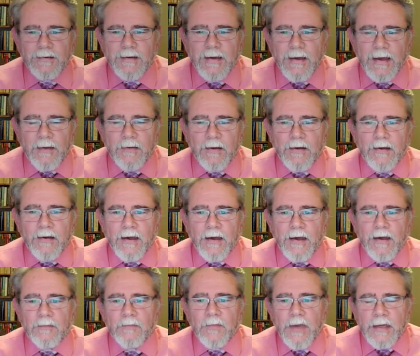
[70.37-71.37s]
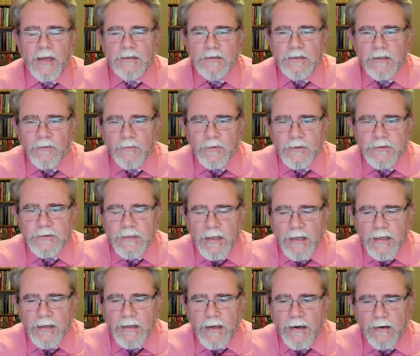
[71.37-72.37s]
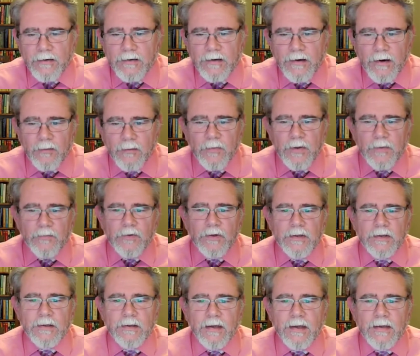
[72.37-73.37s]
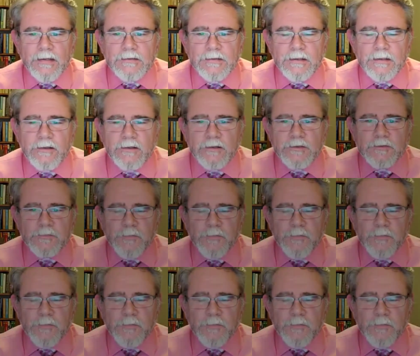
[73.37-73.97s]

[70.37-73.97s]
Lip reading: I imagine it will stand out in our memory as the years